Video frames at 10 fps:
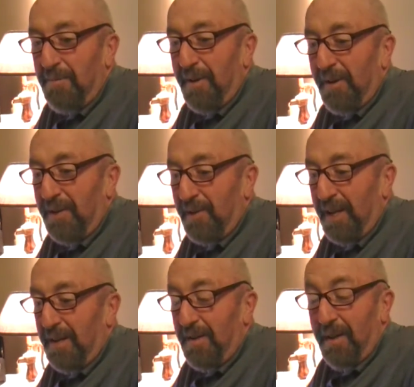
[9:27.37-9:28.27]
friends,
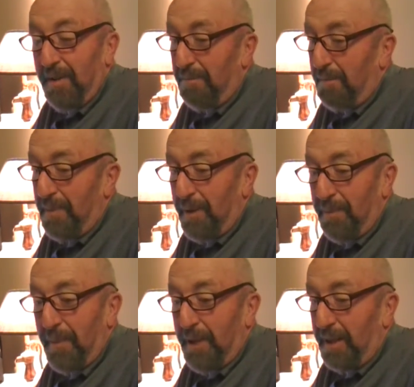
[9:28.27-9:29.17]

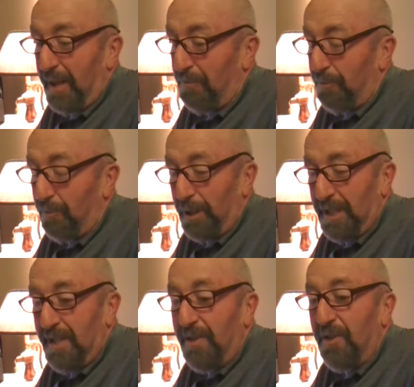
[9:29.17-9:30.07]
maybe they run
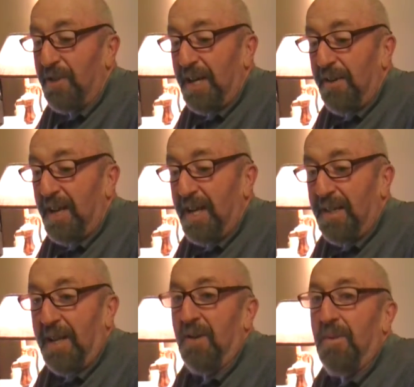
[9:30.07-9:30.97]
into this kind of thing
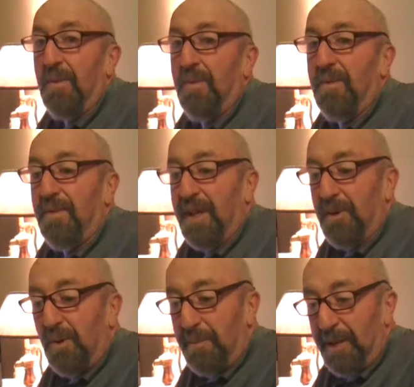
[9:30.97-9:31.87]
and they don't
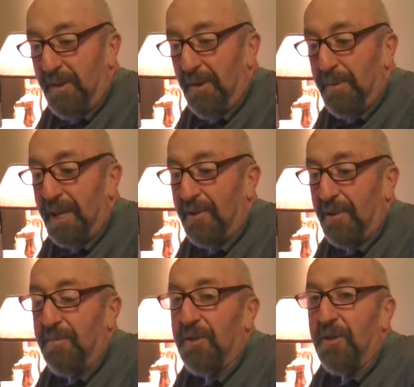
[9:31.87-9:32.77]
want me to know because
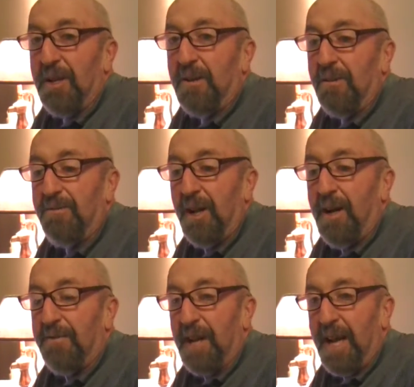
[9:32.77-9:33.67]
I'm just going to fly
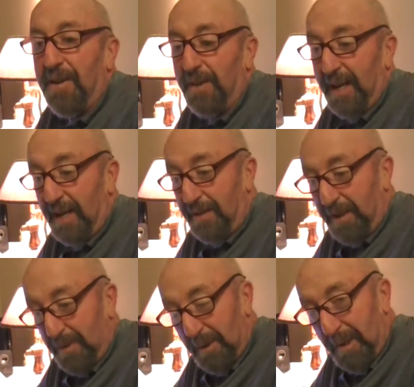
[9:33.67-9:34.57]
off the handle and
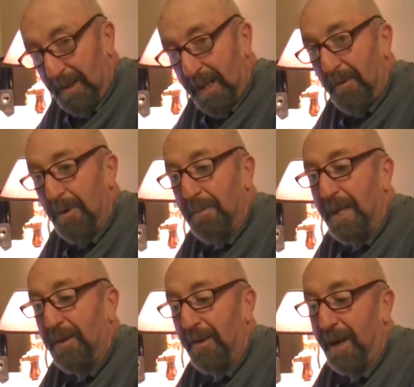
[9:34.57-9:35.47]
they would
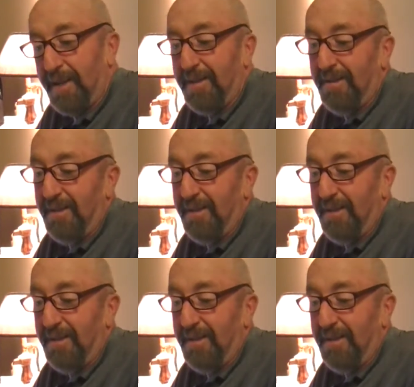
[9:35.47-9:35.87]
be correct.